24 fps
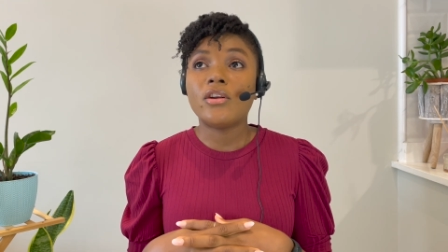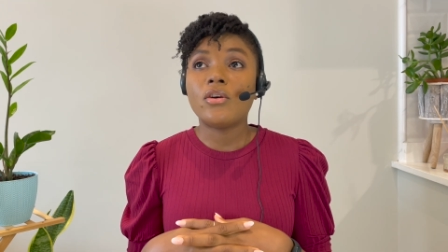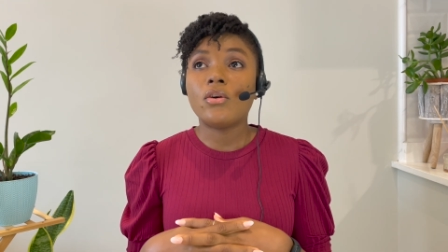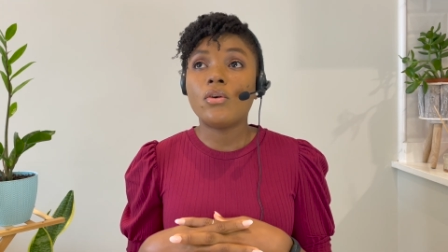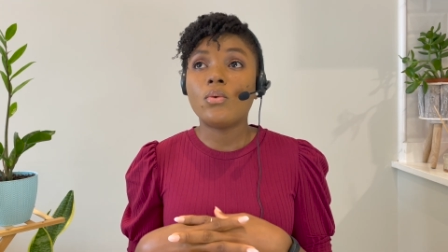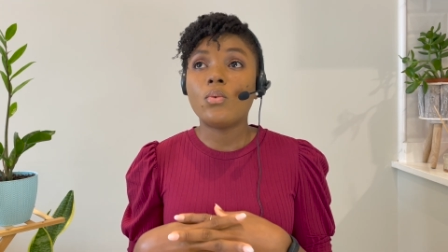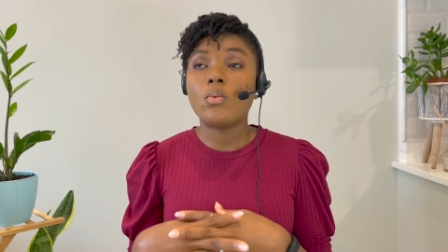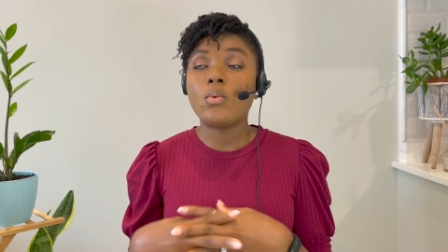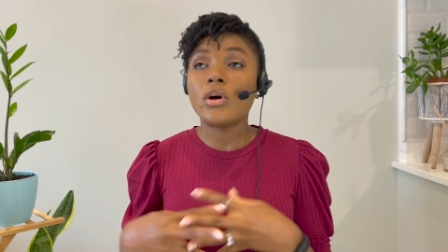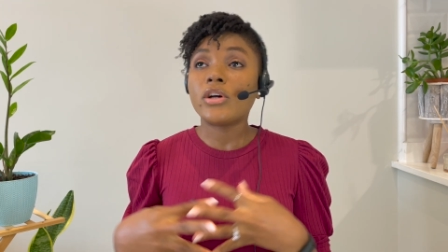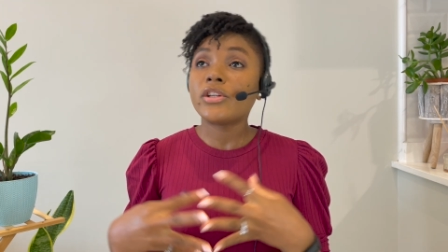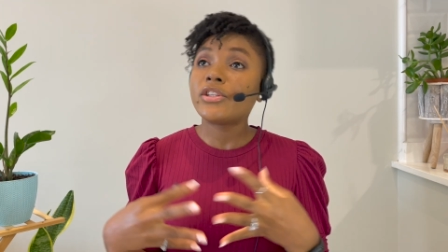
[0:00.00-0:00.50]

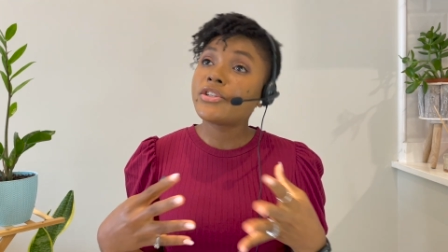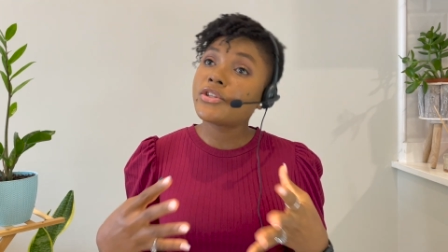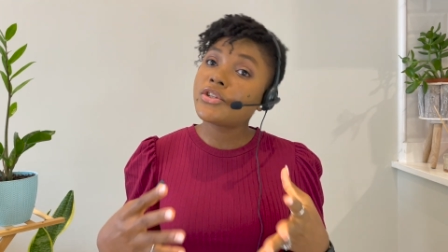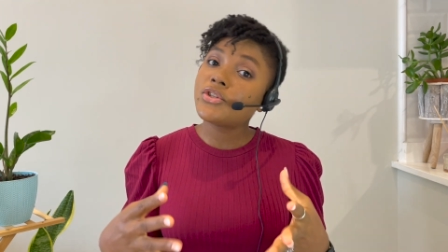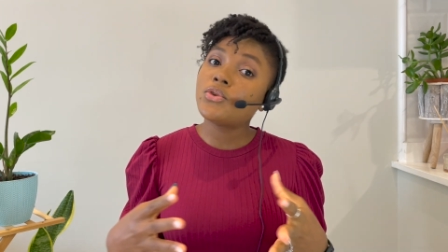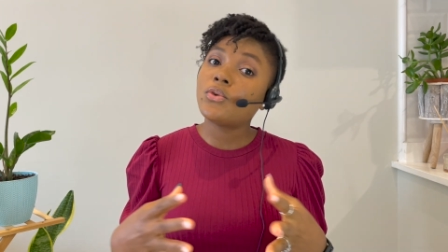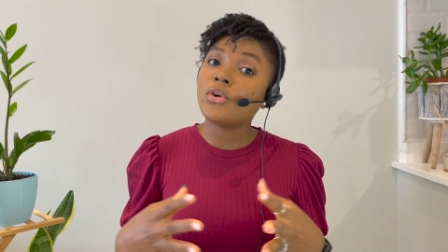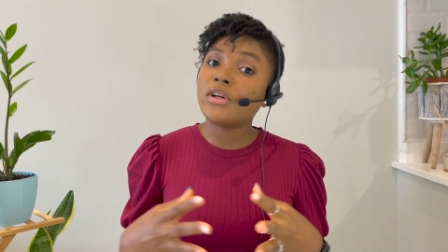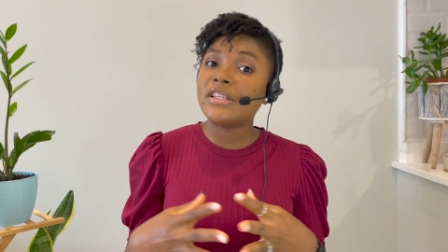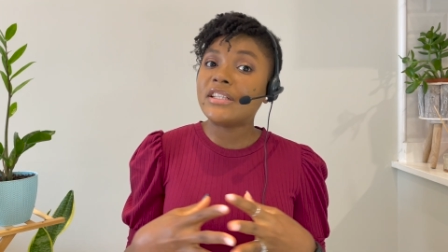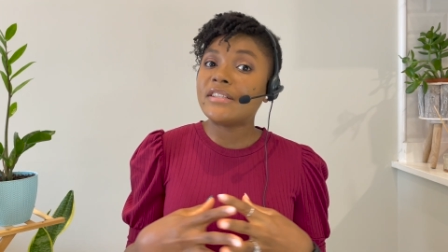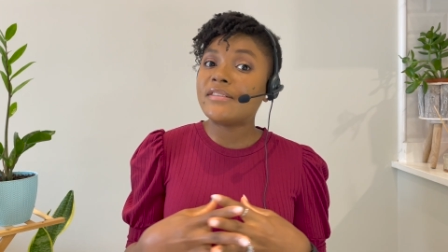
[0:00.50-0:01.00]
on what to
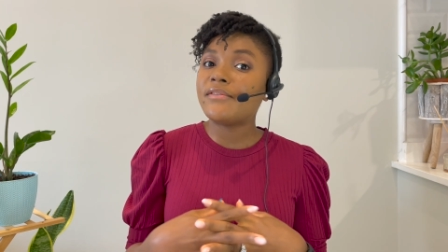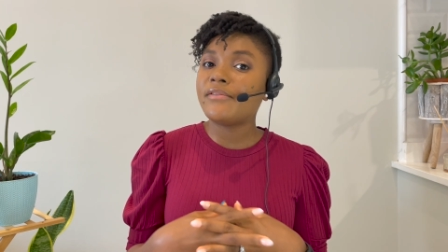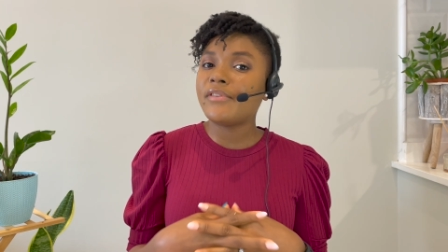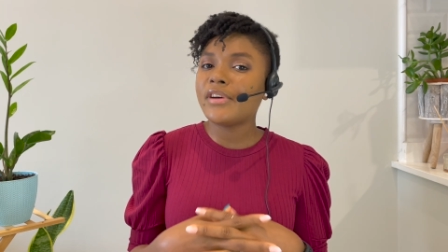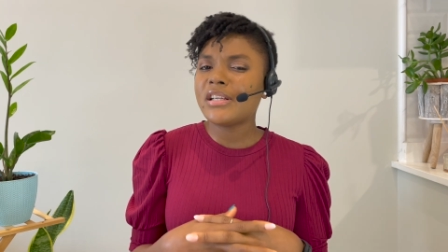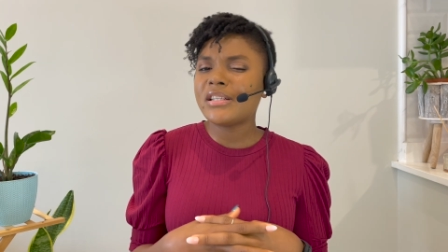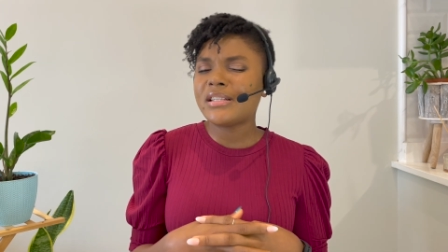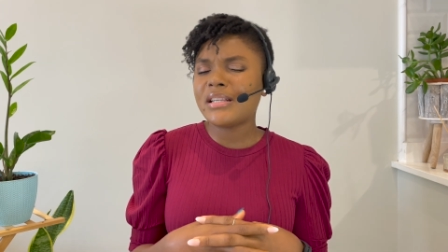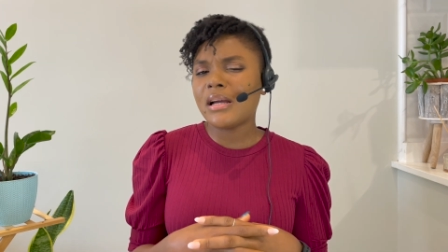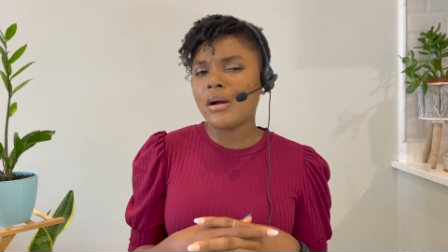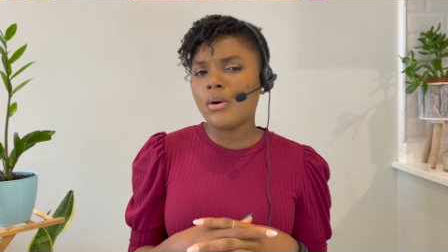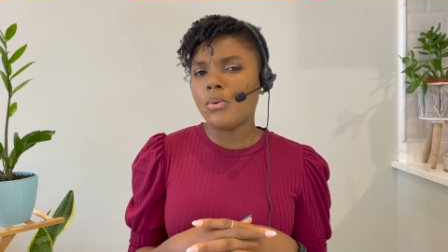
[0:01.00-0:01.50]
do on his
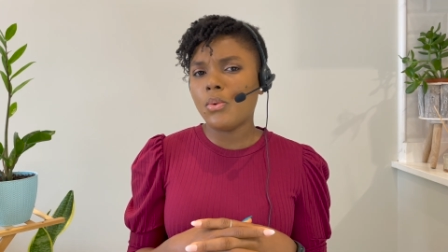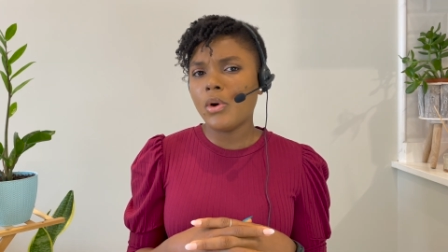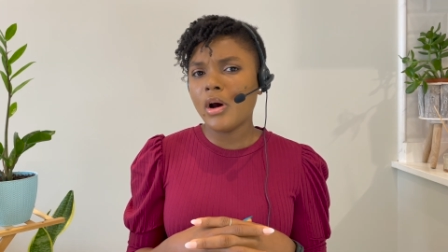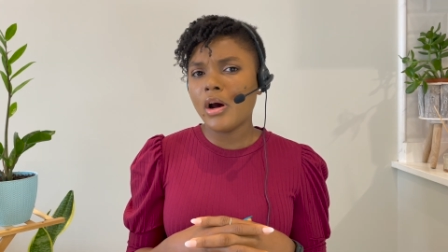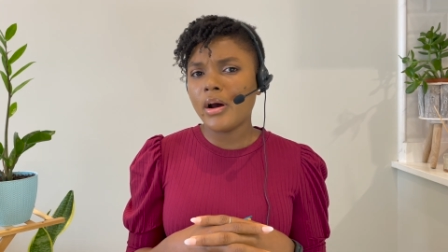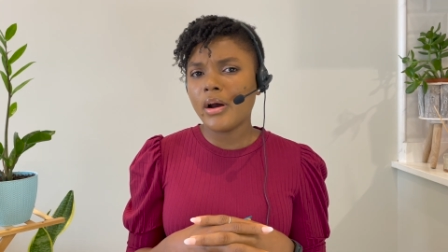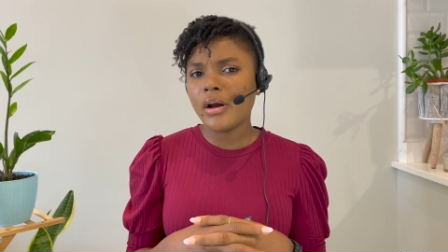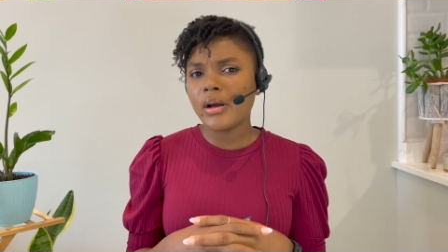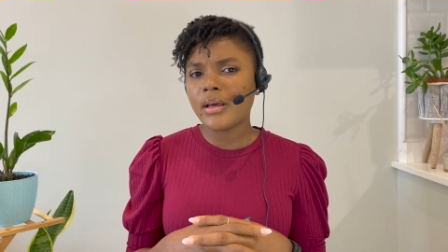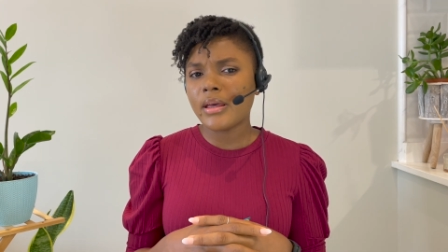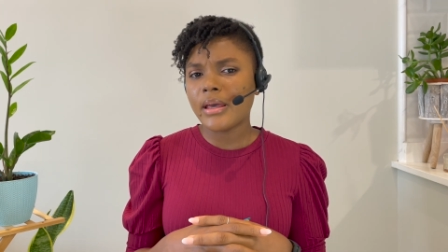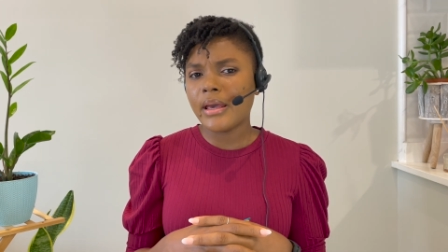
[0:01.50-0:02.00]
first day at
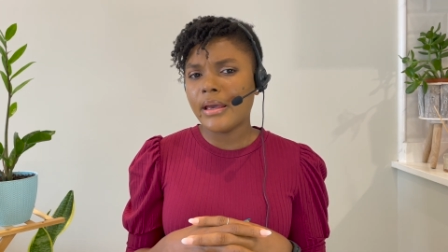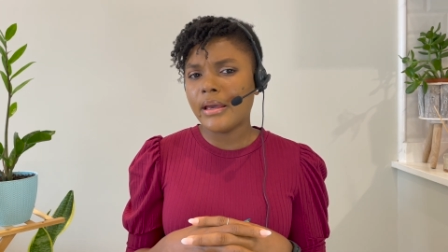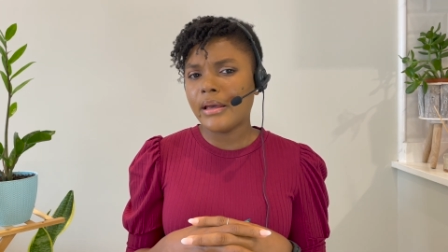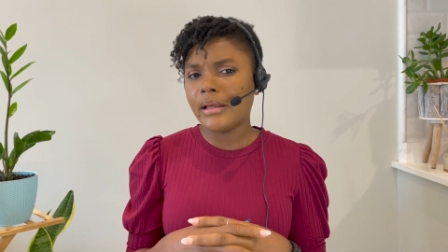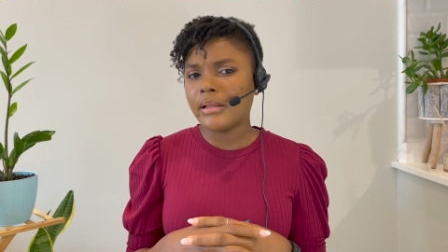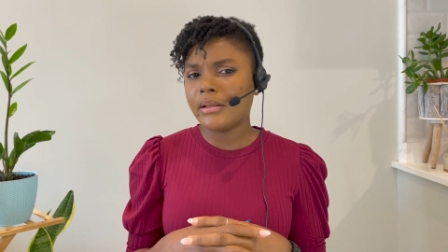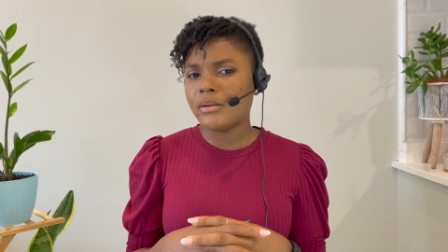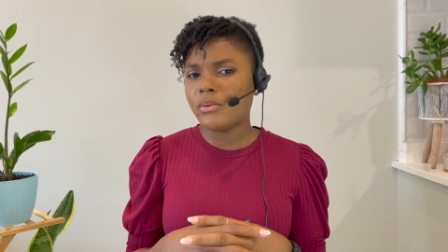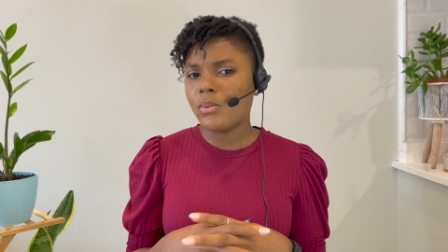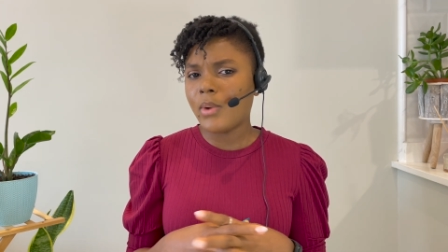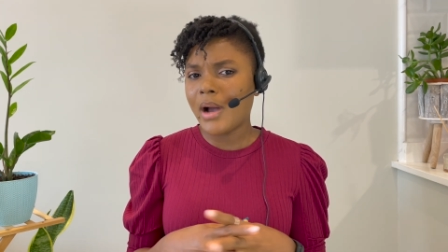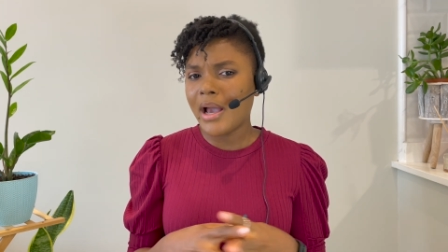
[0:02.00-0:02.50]
work,
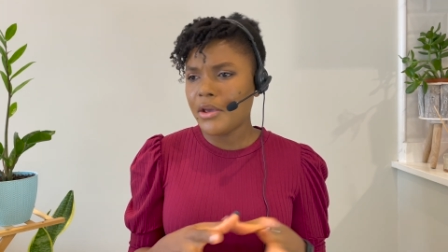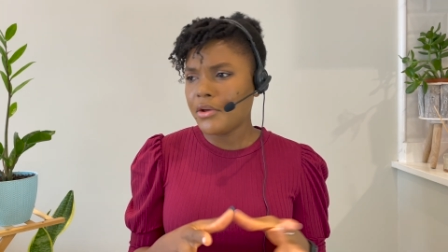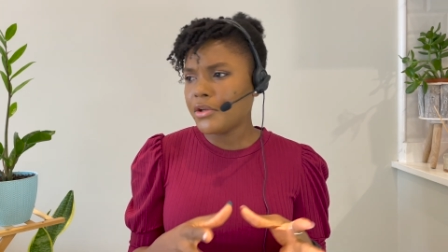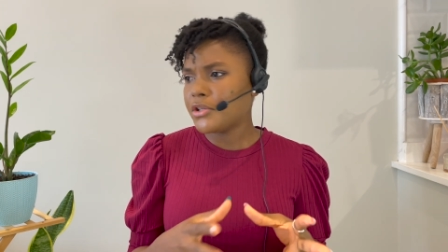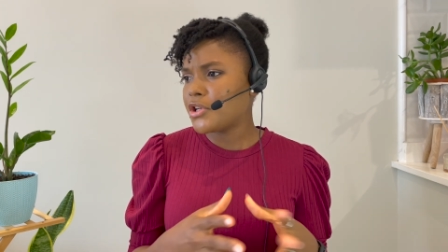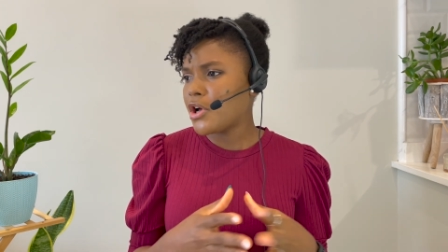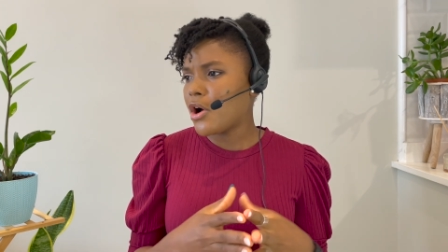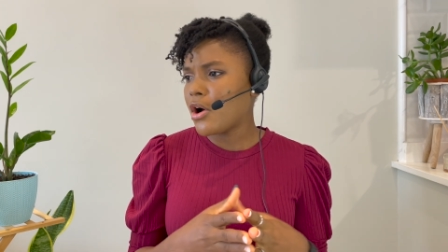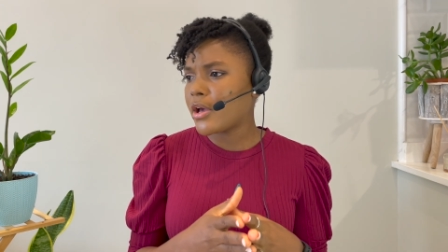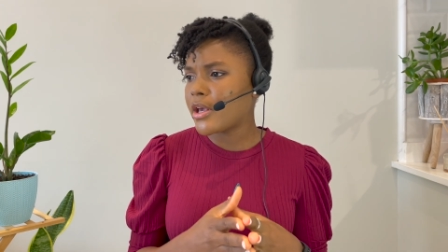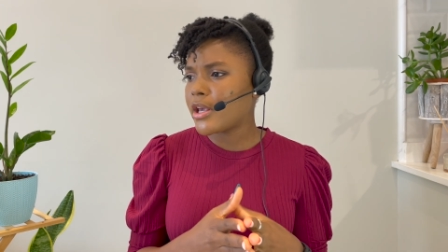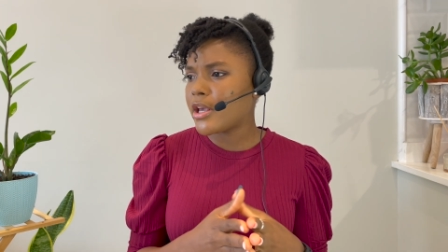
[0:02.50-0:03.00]
and while you're
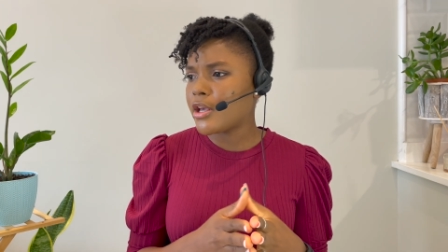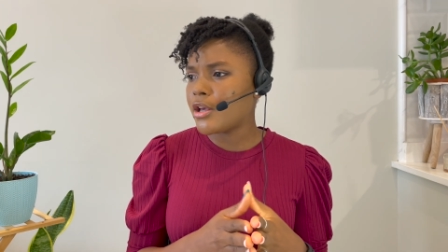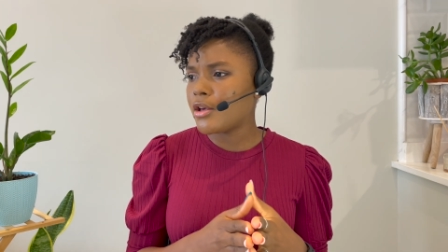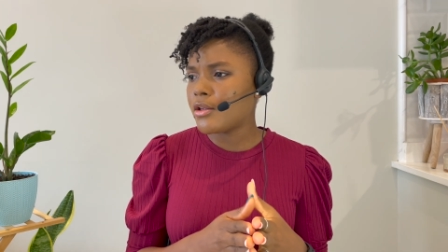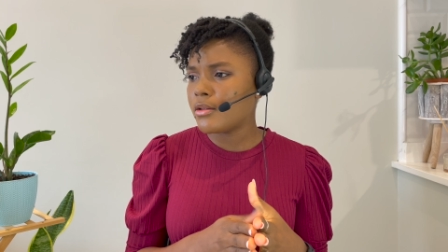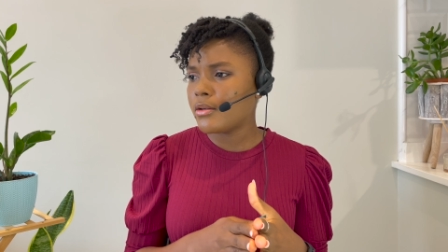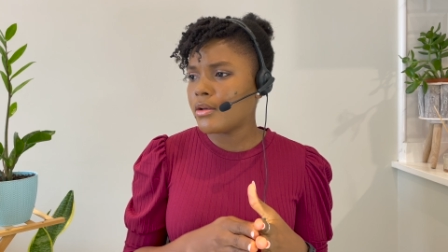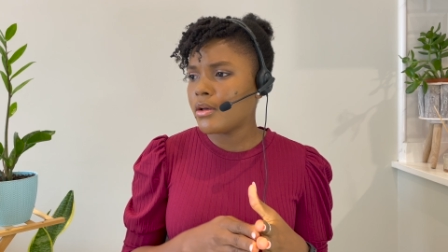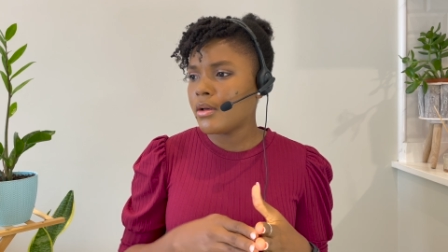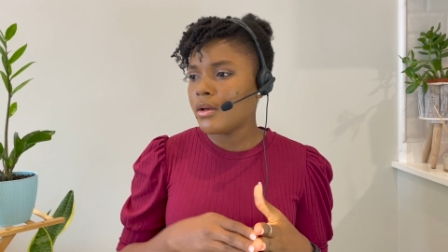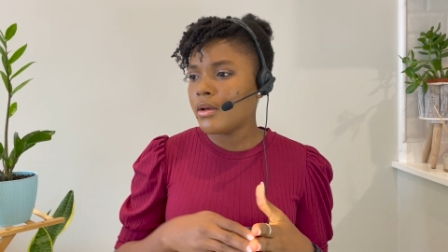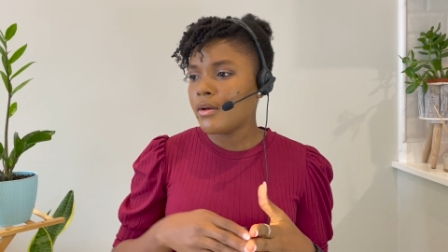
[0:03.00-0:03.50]
talking,